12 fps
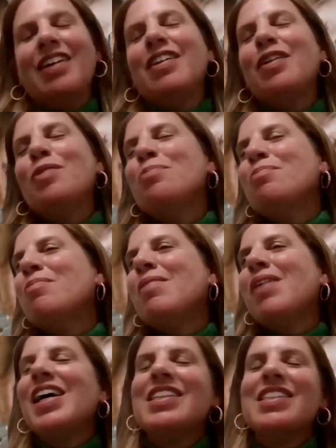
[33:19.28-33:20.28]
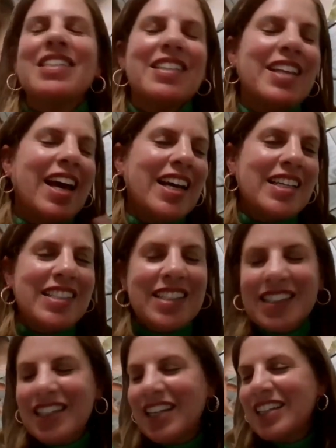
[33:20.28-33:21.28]
Like you must
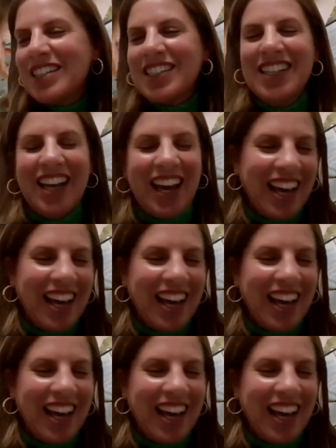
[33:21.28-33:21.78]
taste this